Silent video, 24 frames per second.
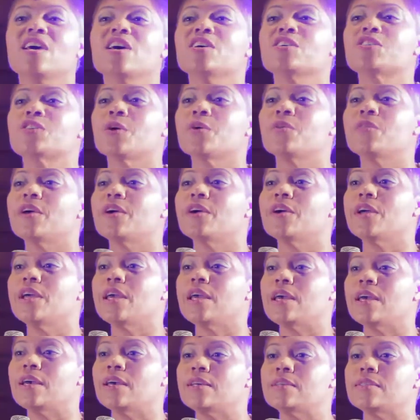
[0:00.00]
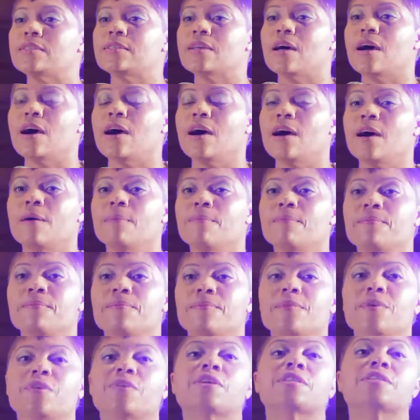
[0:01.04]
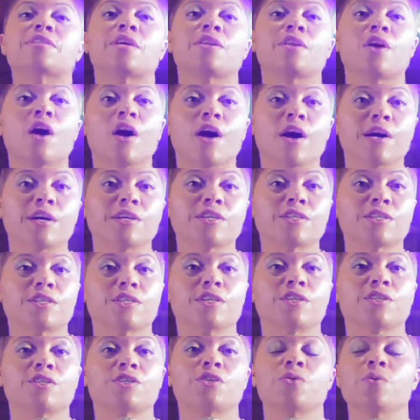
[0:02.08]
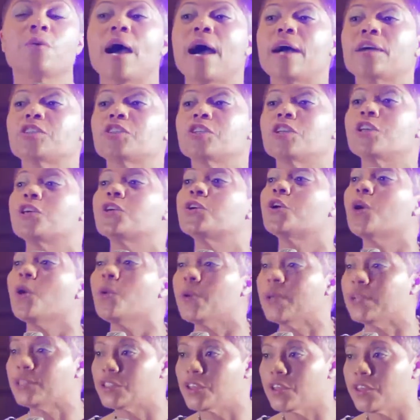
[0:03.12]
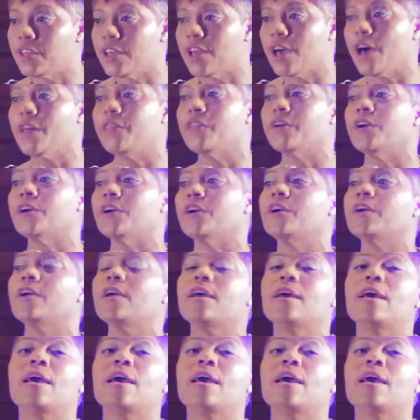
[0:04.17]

So there is, um, there is an art to actually going to the other